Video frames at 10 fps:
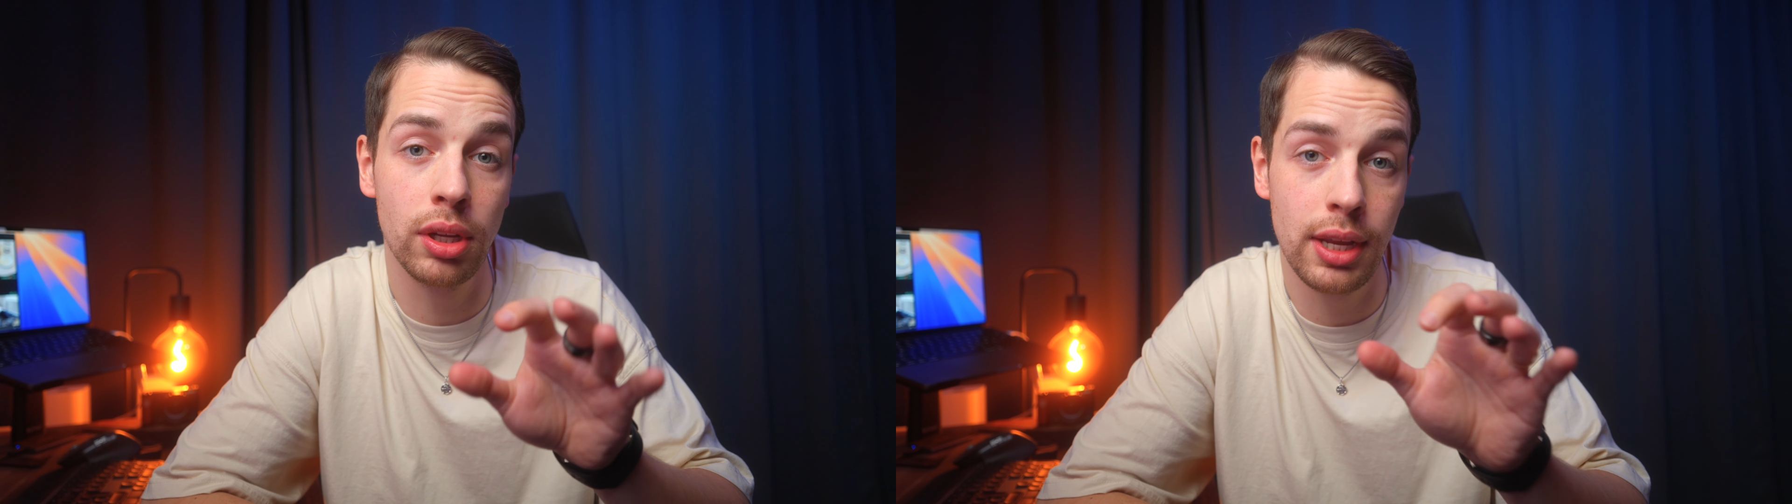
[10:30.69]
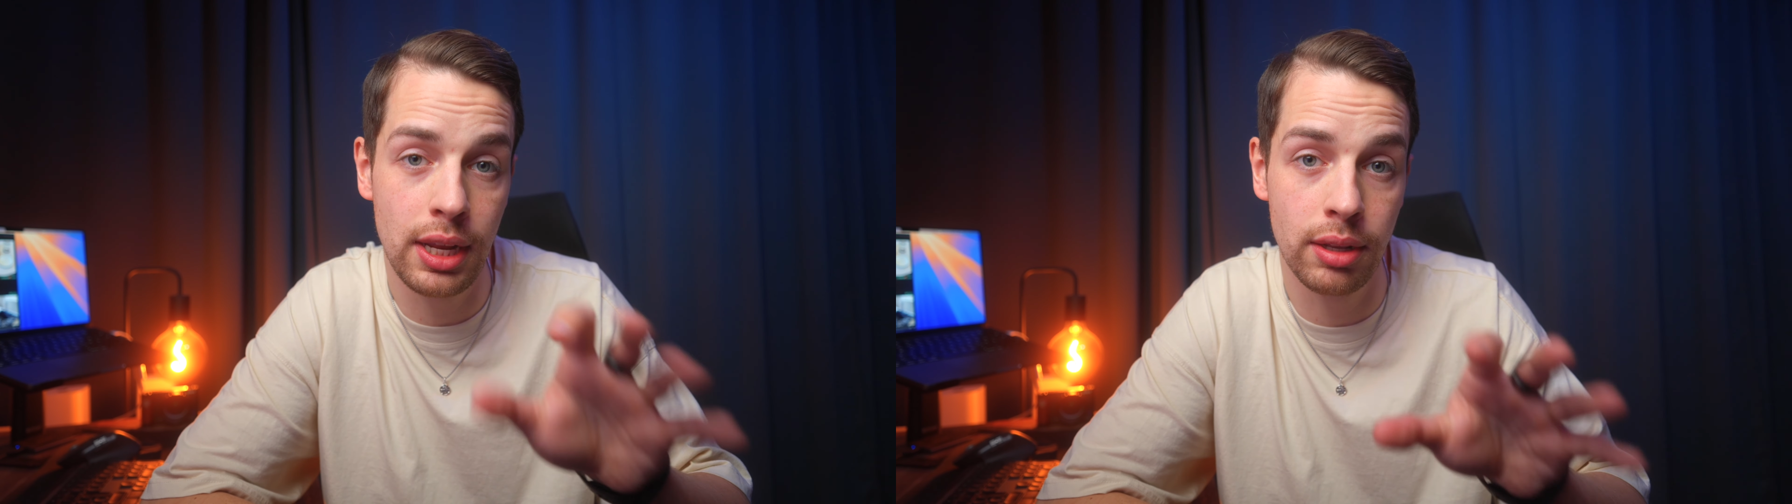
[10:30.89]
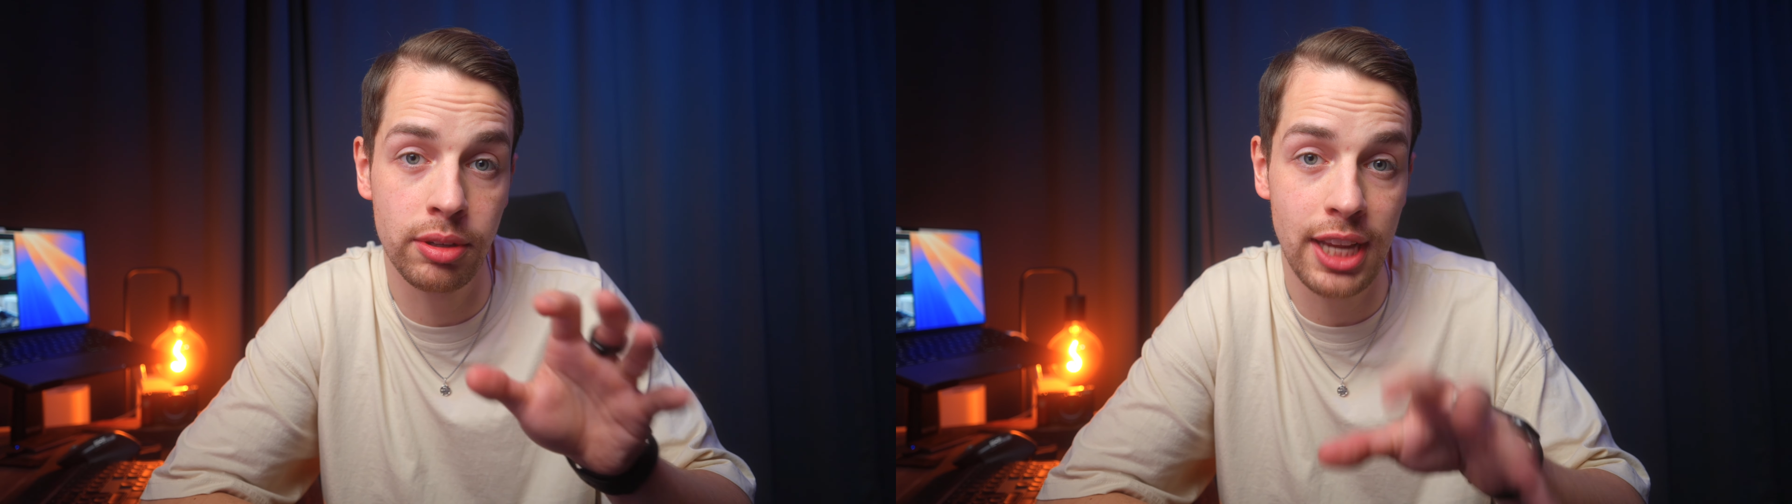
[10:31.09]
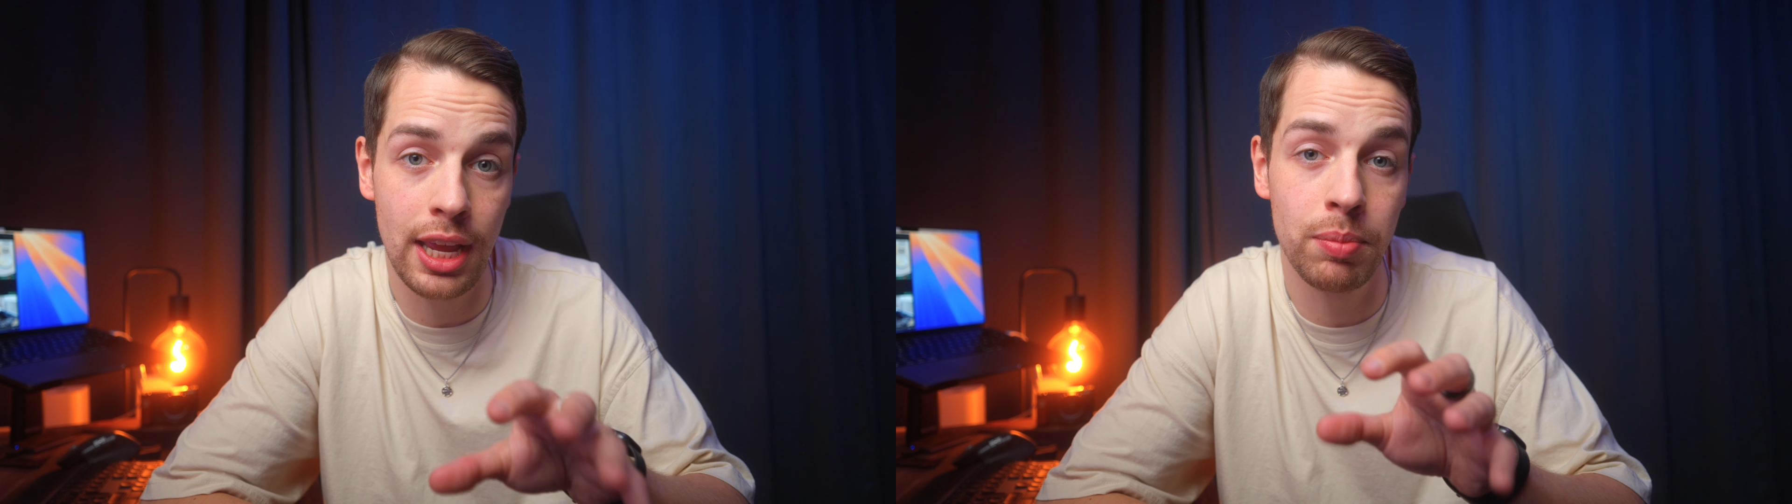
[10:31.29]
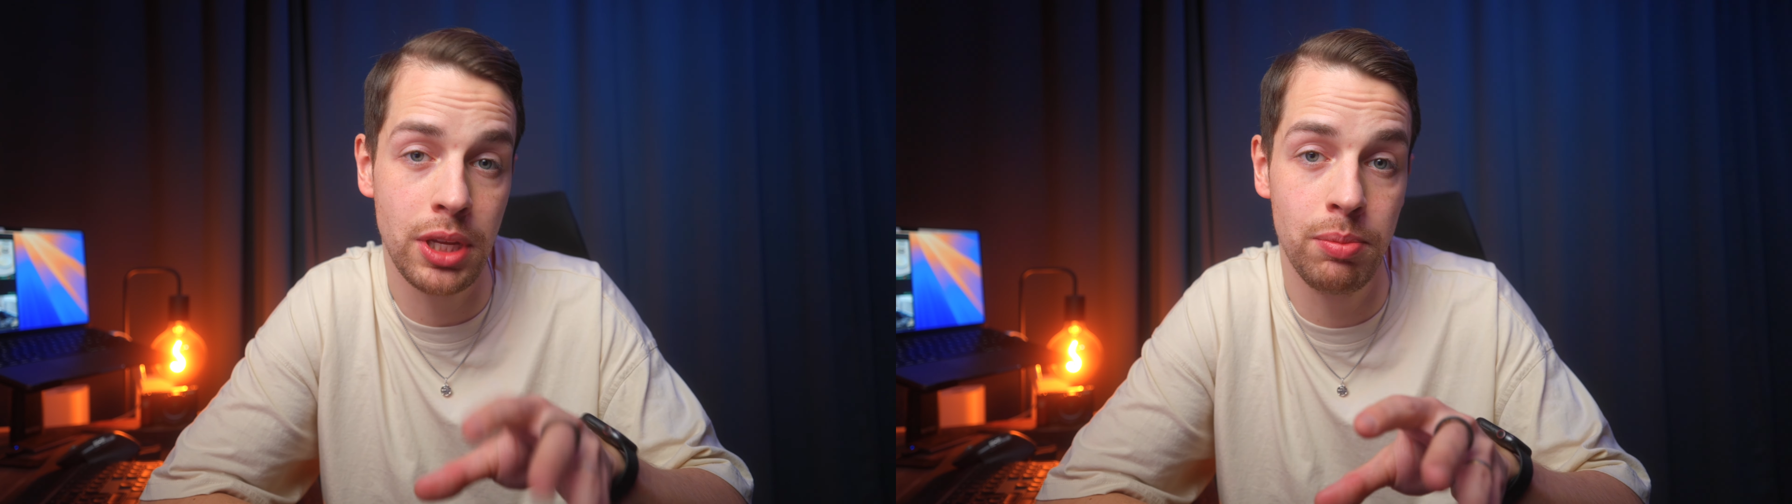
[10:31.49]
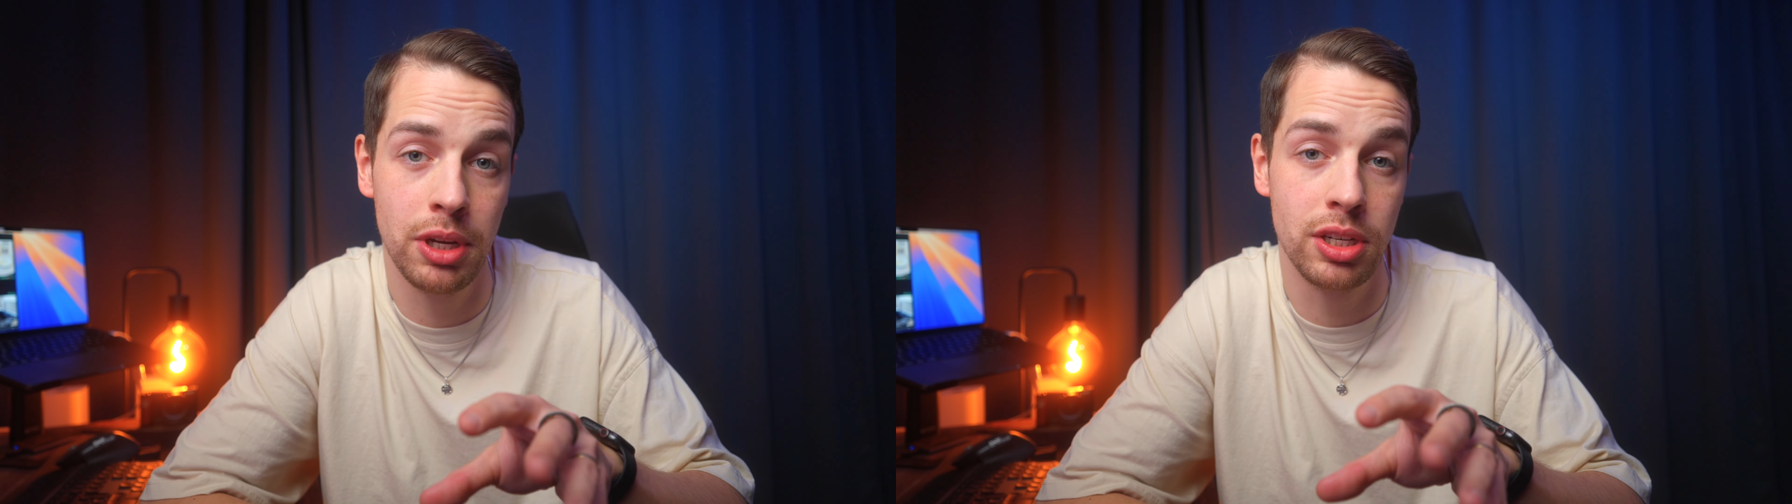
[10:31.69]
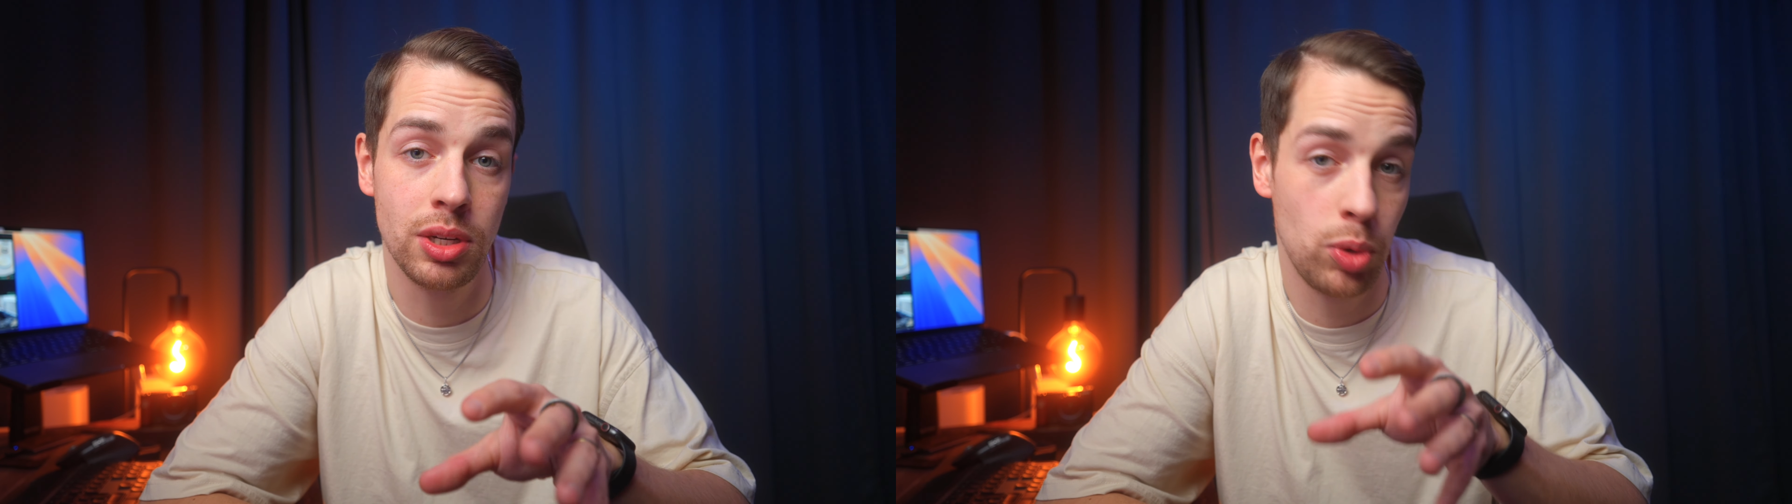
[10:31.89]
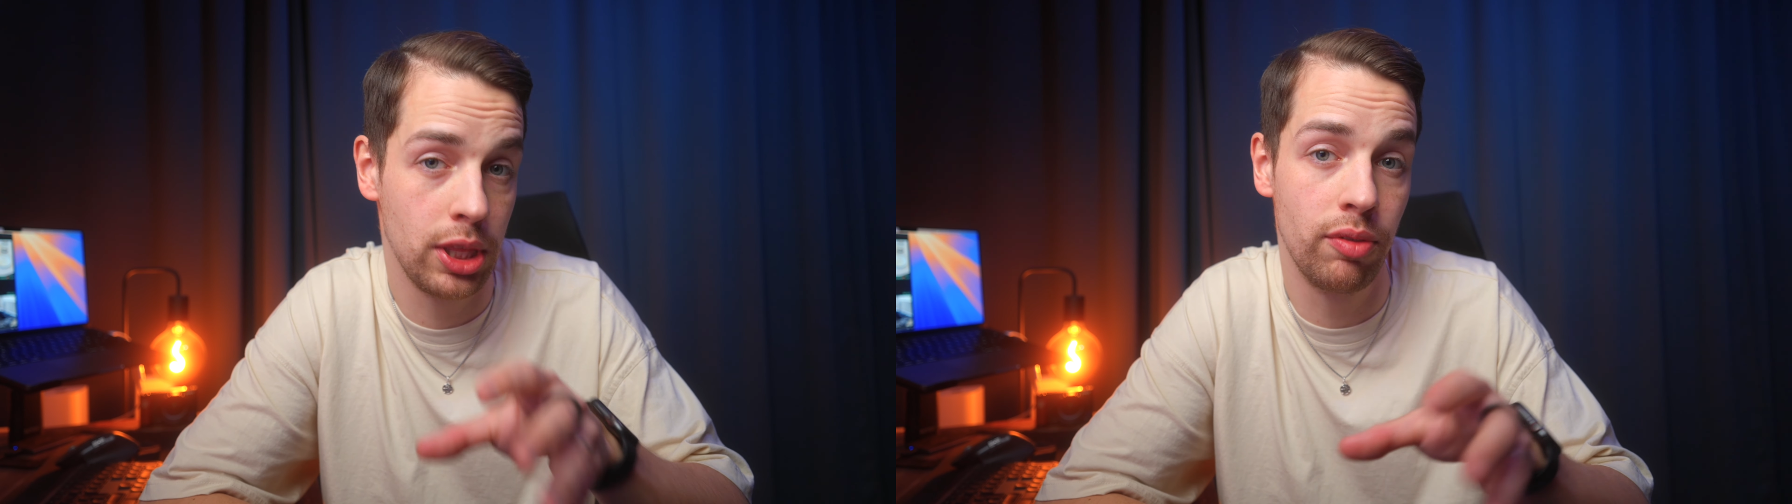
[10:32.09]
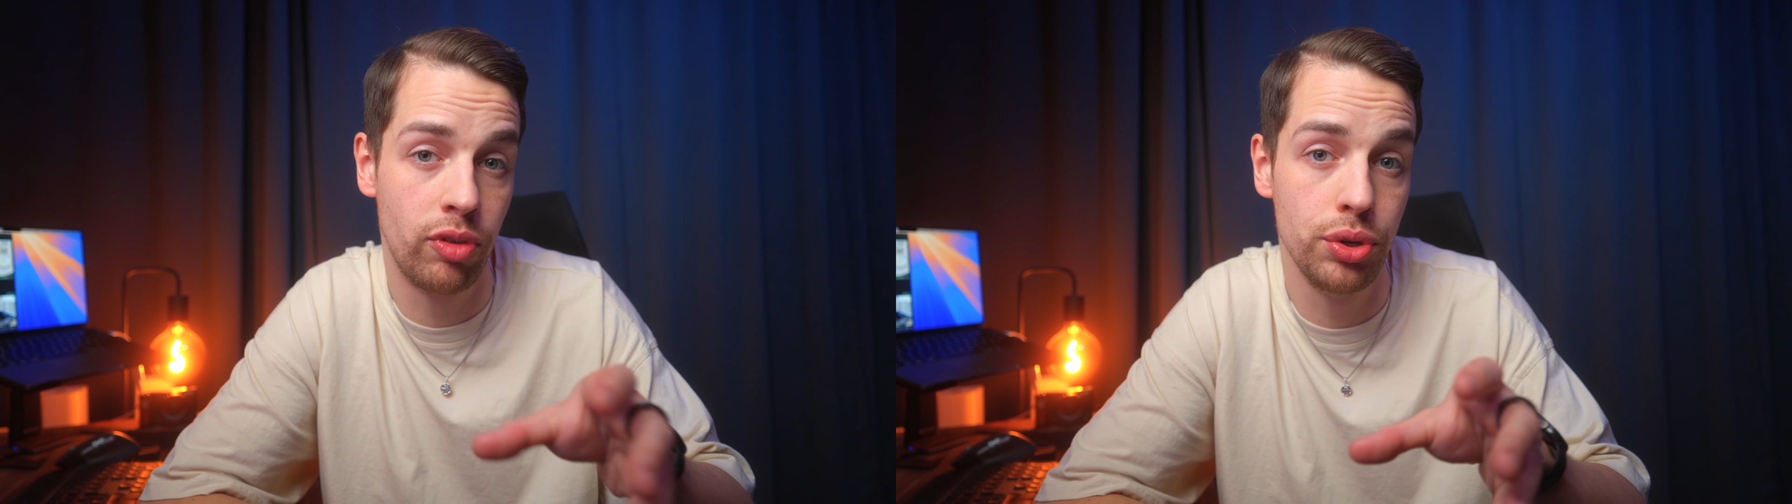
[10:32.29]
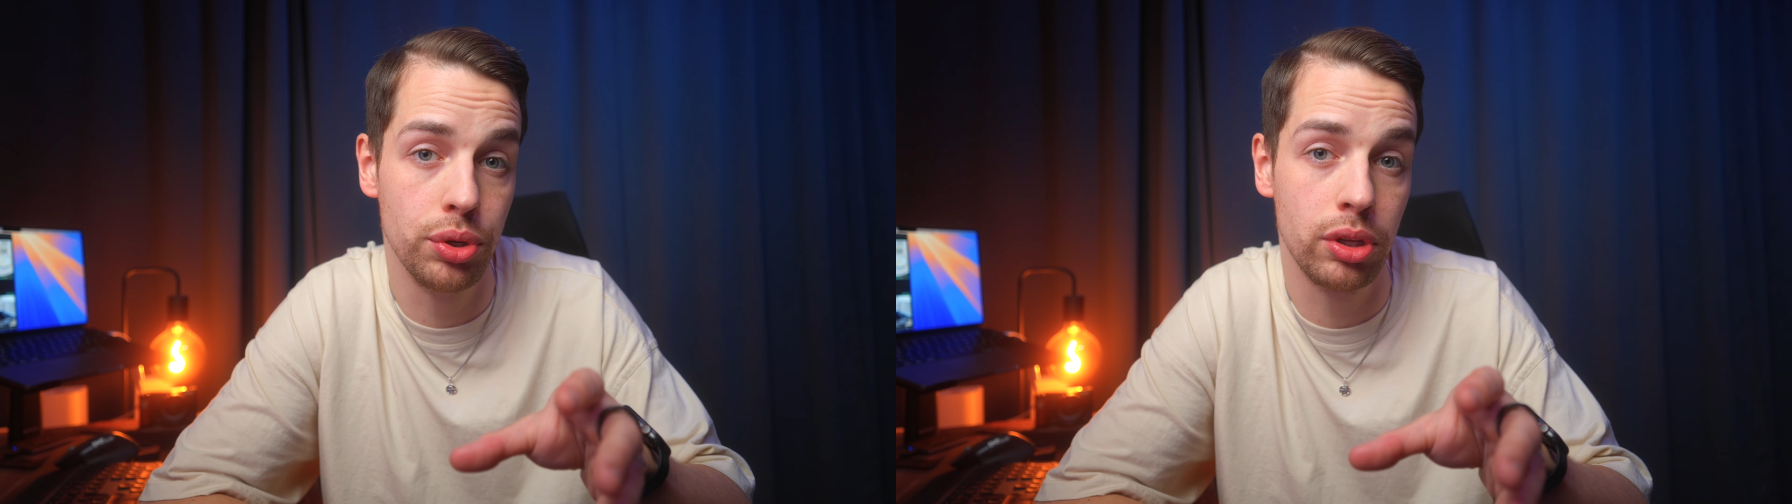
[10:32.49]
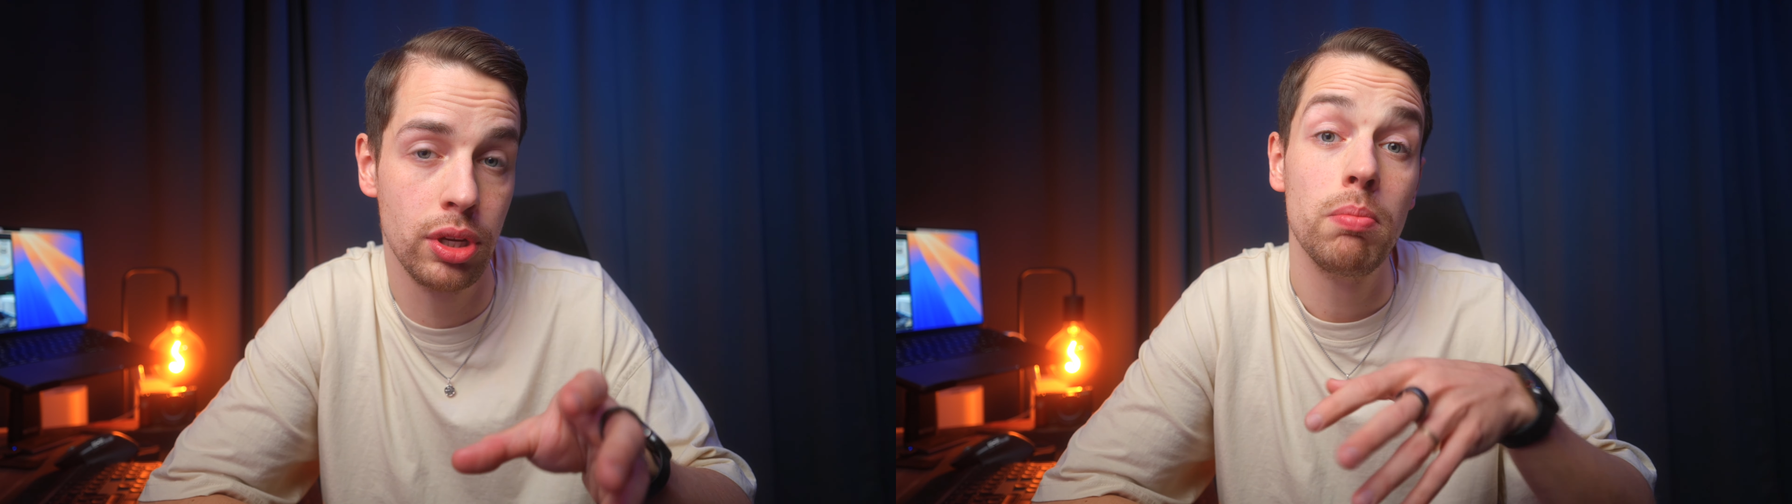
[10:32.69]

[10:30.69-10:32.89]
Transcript: in the same image with the fruit.